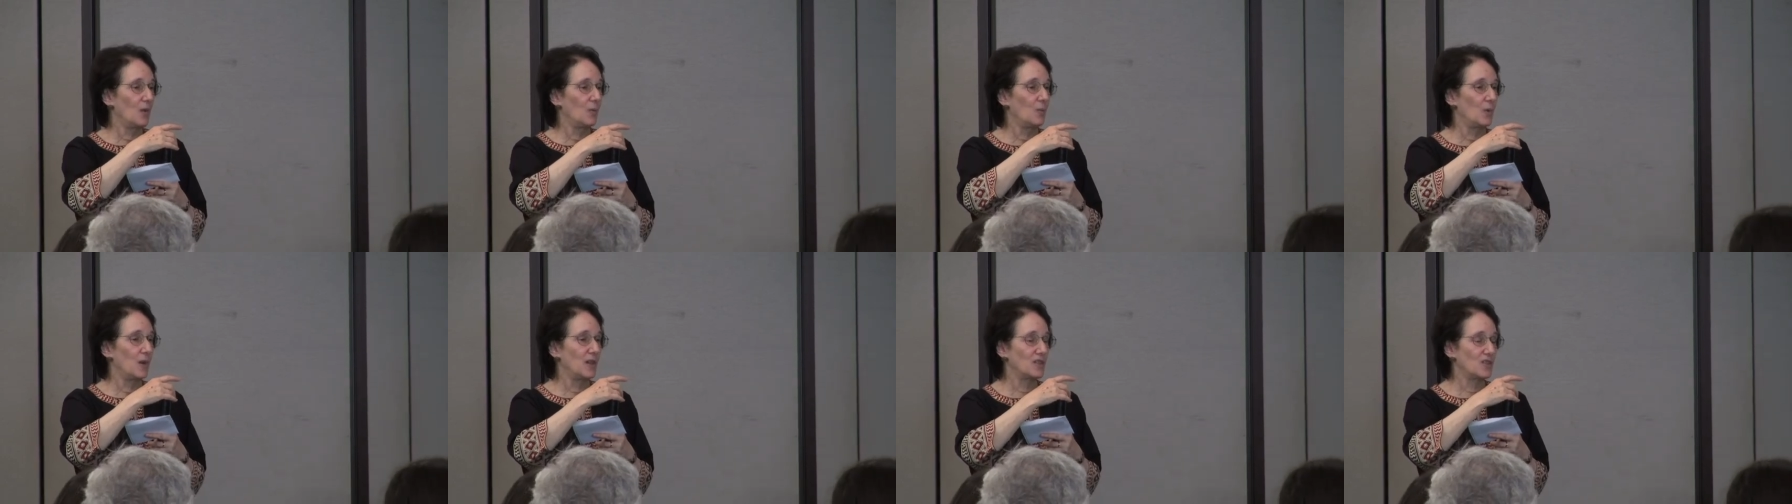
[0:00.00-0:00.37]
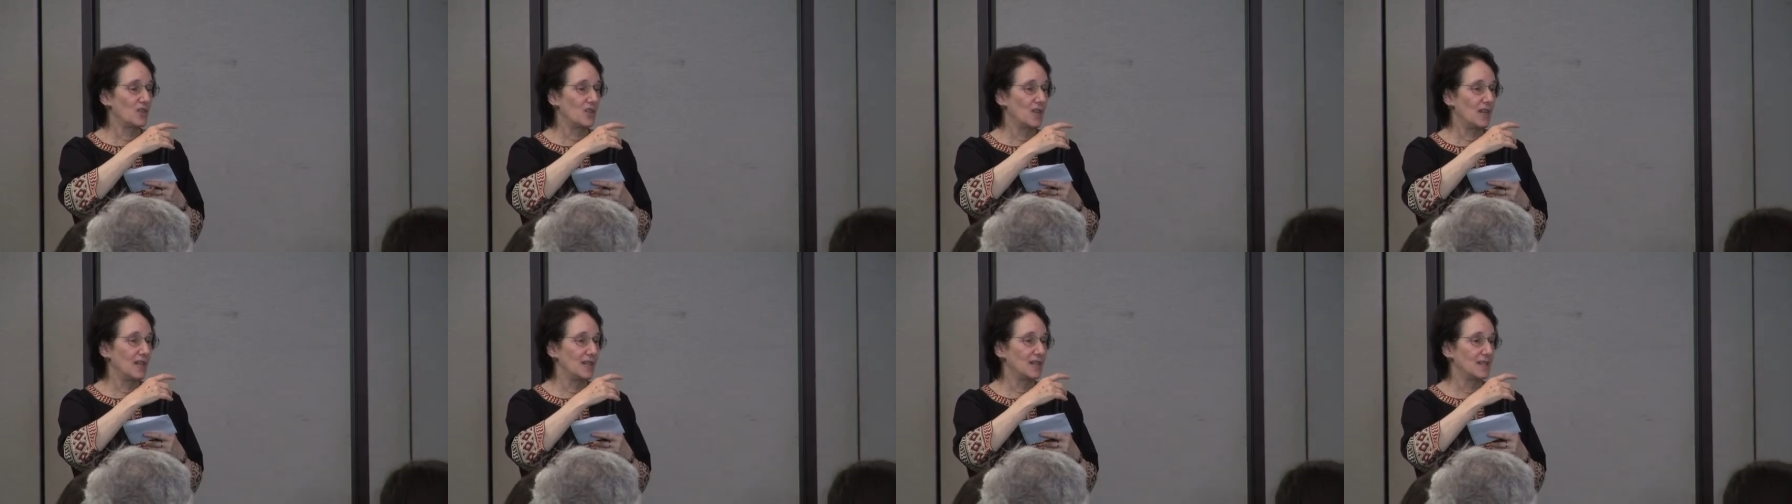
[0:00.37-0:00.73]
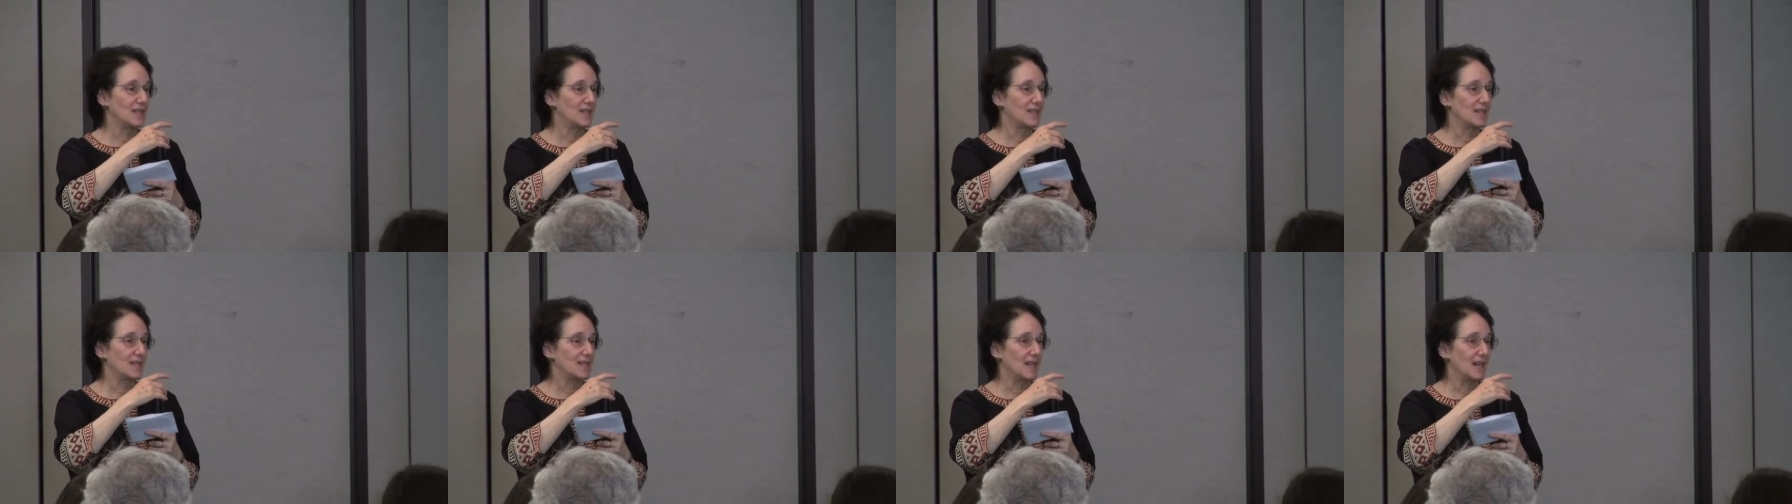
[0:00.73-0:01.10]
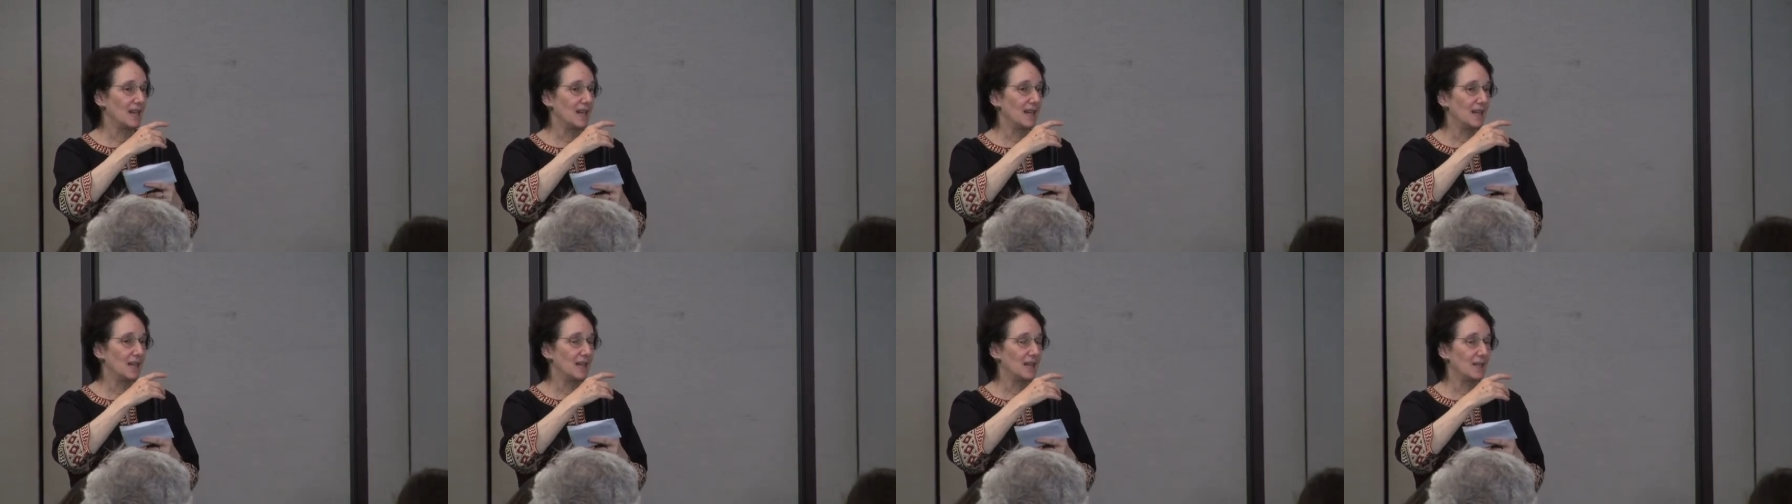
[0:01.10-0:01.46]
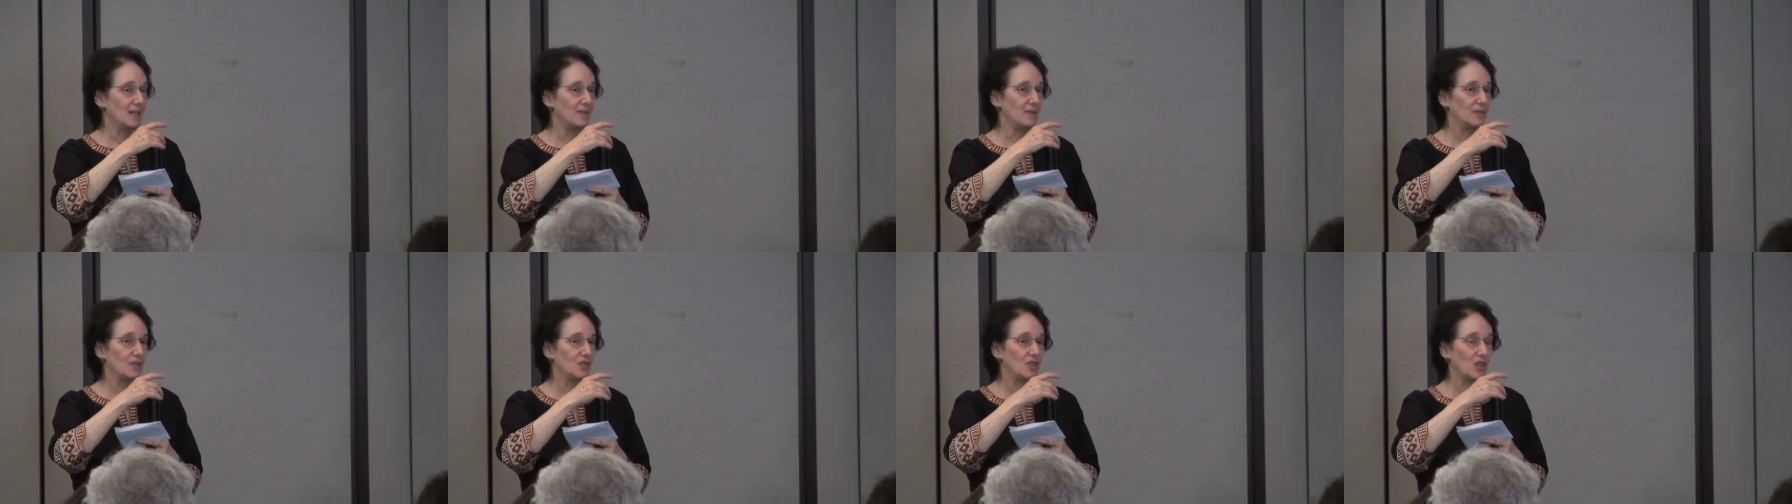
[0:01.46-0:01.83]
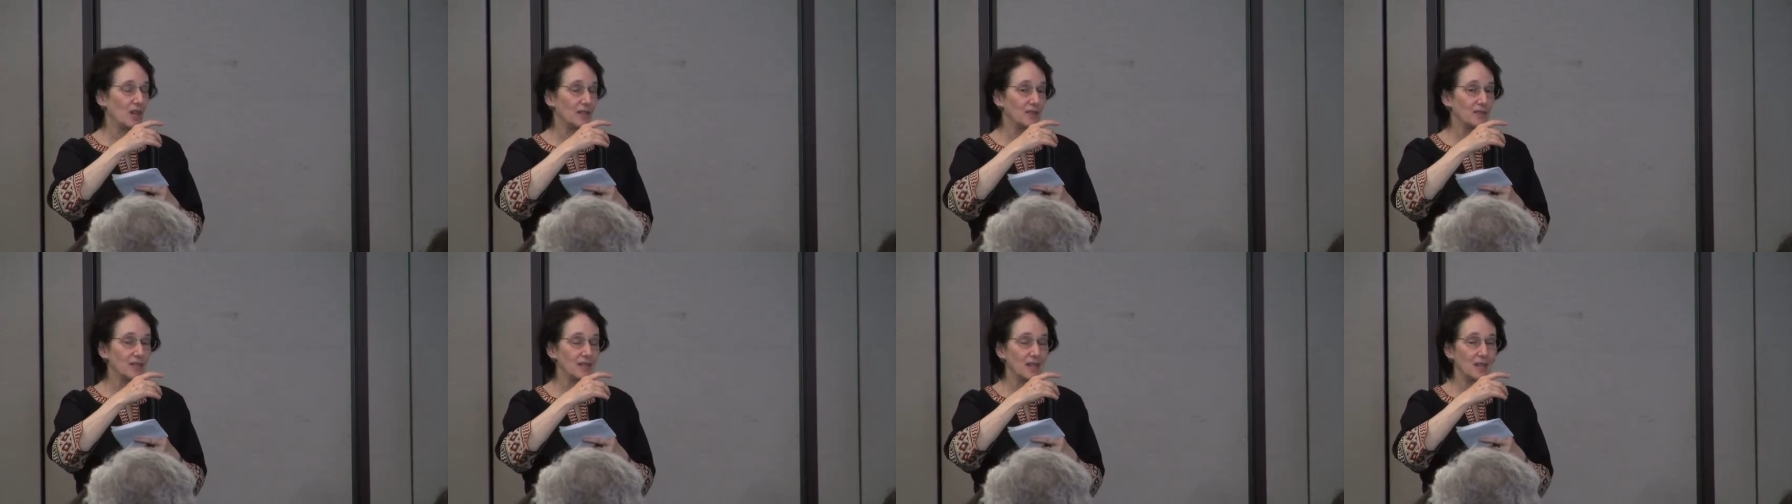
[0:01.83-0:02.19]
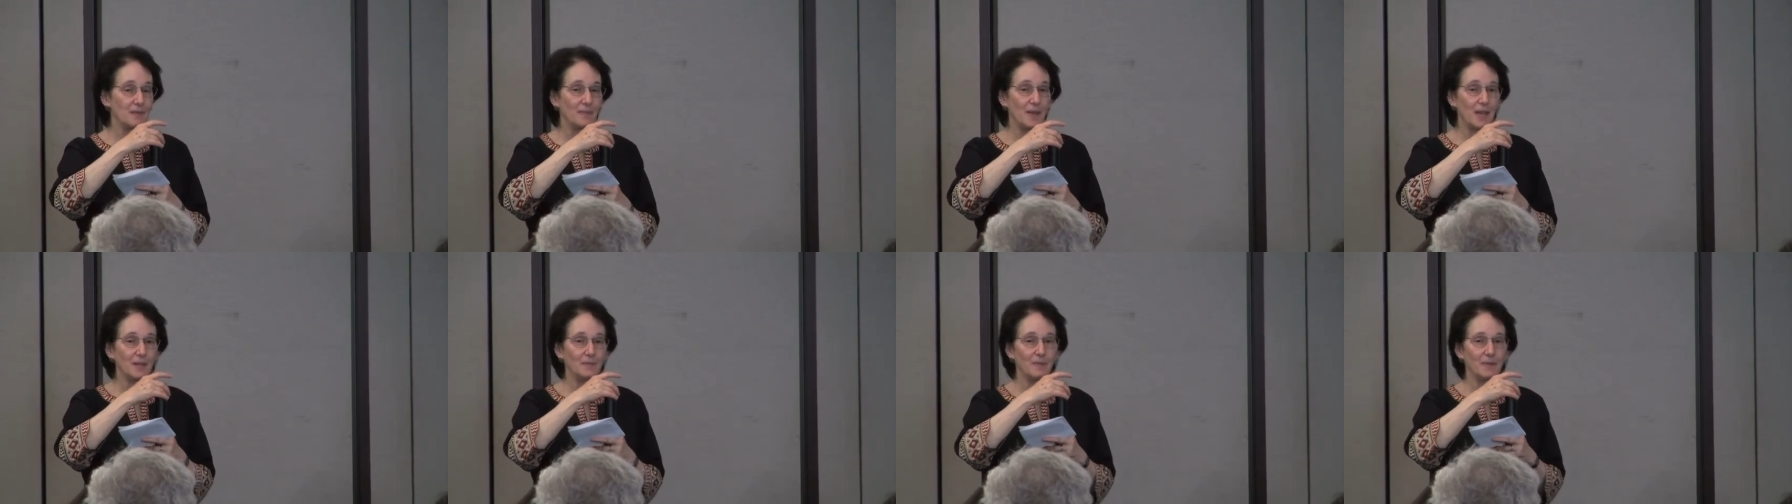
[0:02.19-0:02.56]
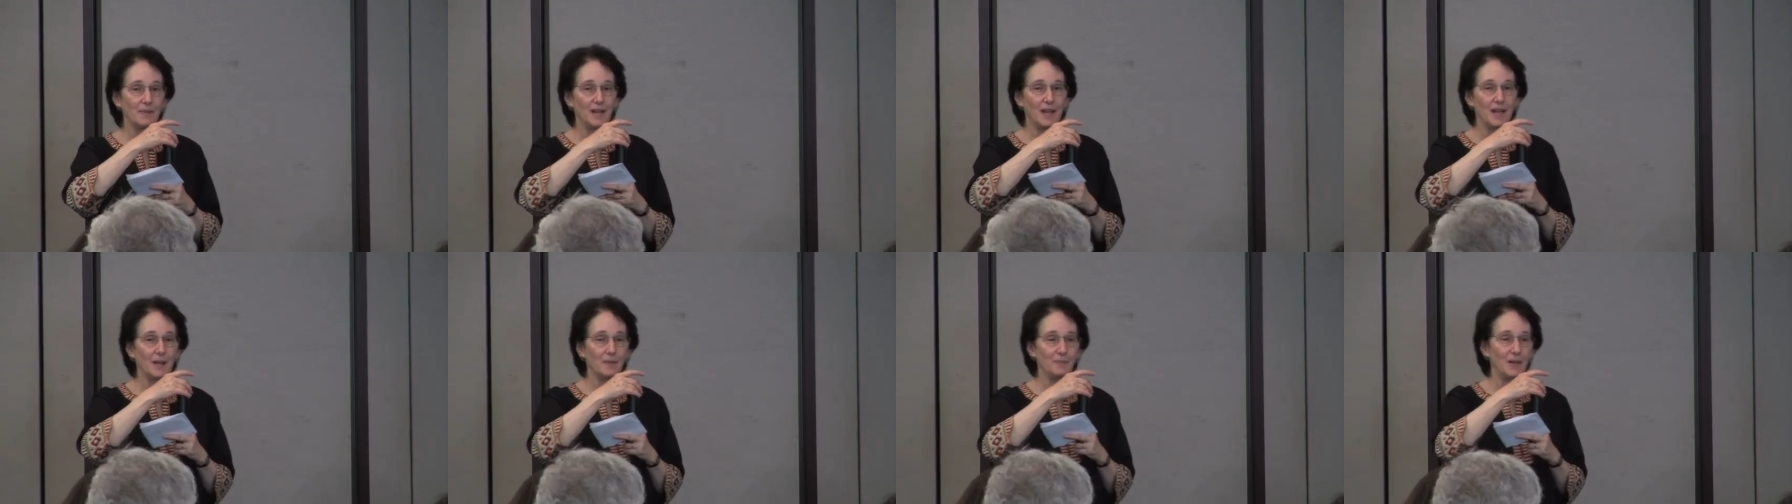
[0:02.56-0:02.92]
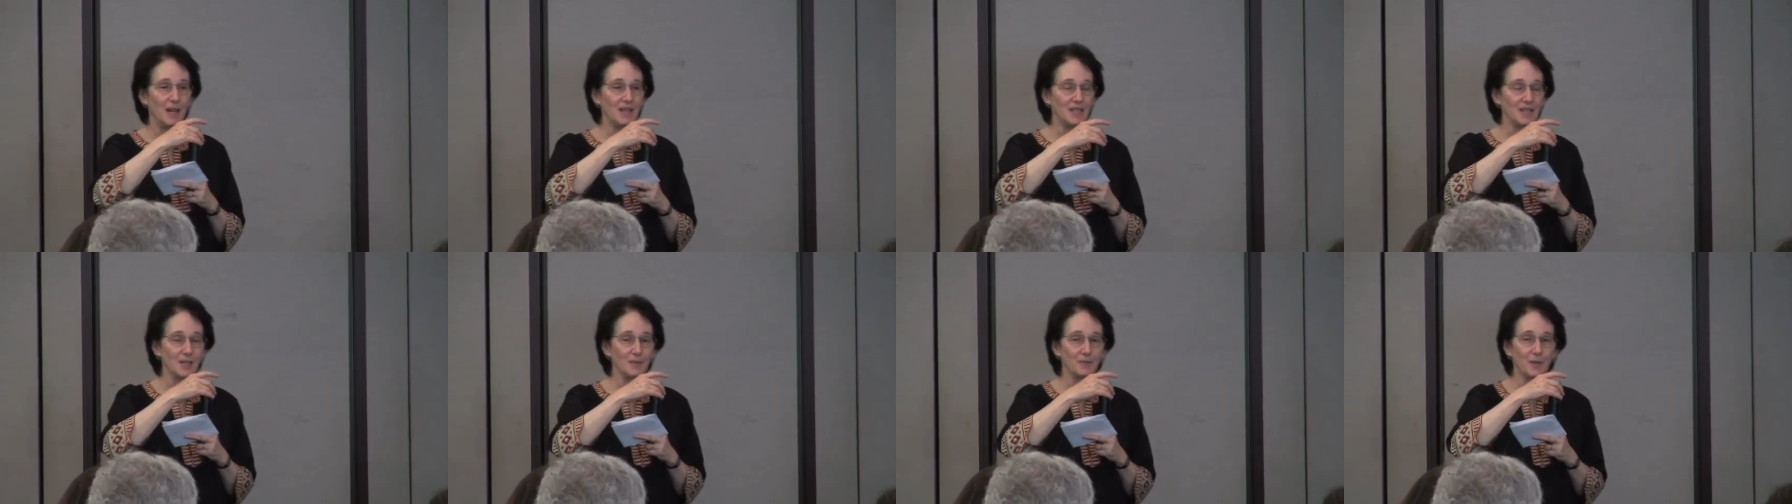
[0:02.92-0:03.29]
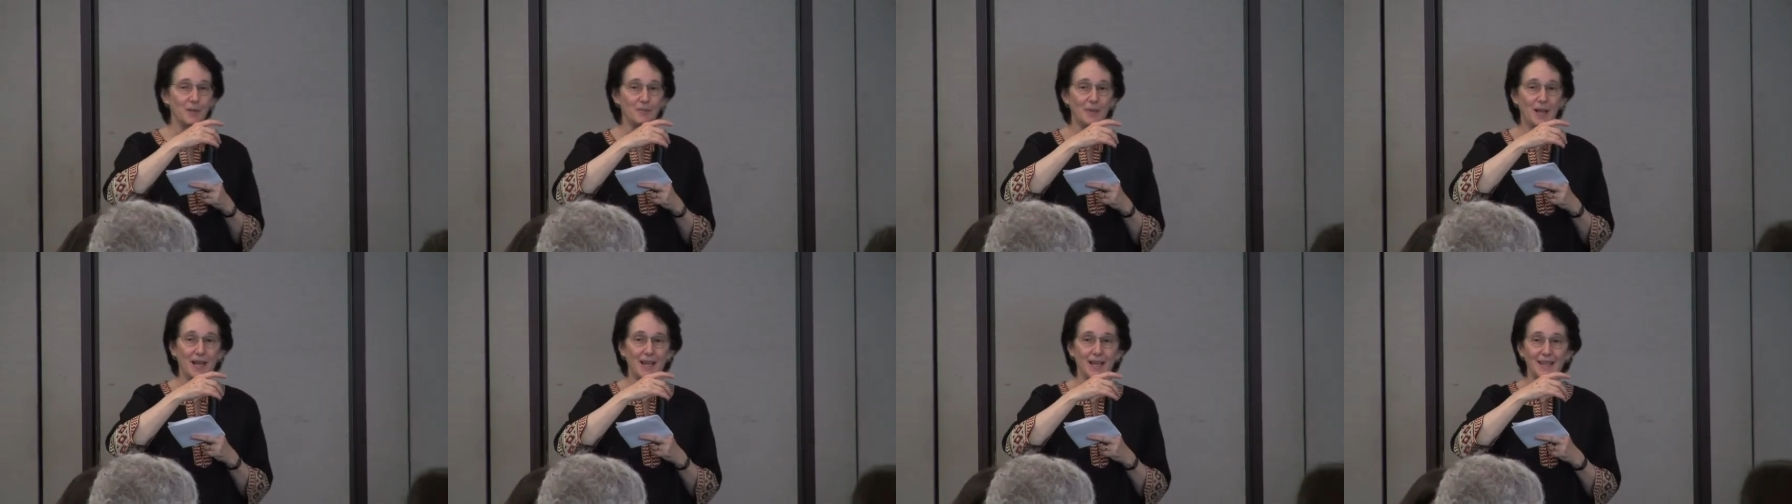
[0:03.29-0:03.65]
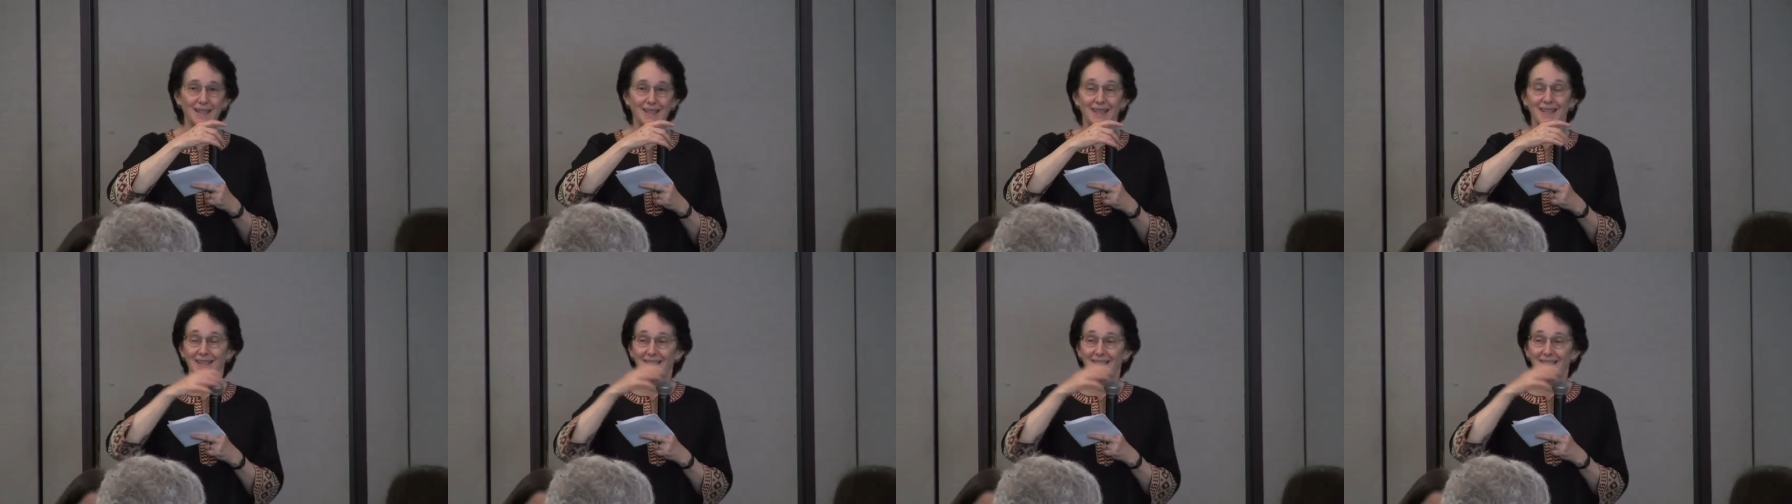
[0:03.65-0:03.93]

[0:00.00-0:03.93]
which is uh, generously made uh, possible by,